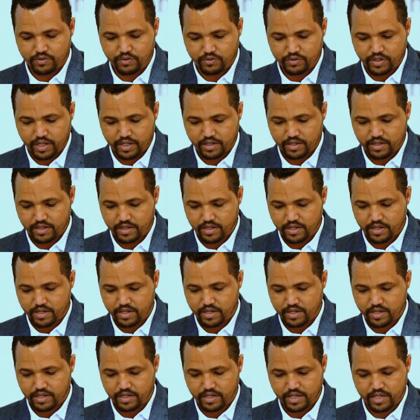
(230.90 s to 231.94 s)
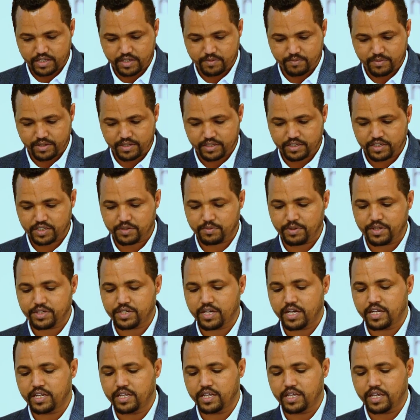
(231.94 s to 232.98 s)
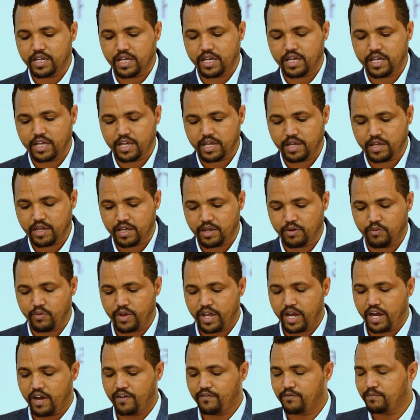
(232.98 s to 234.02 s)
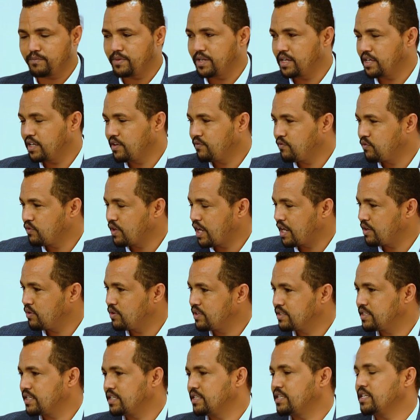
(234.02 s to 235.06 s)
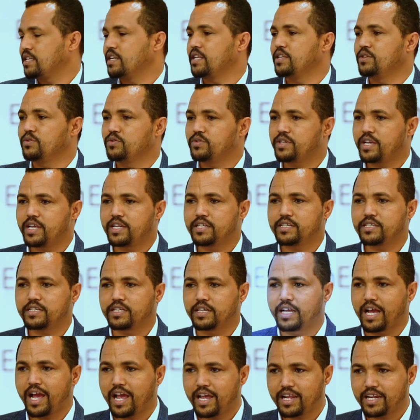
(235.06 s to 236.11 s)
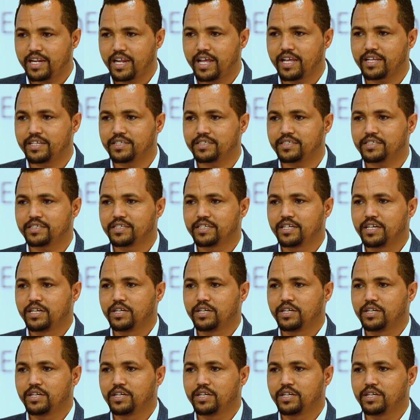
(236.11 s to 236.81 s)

user engagement, especially we have meaningful adolescent and youth health guidelines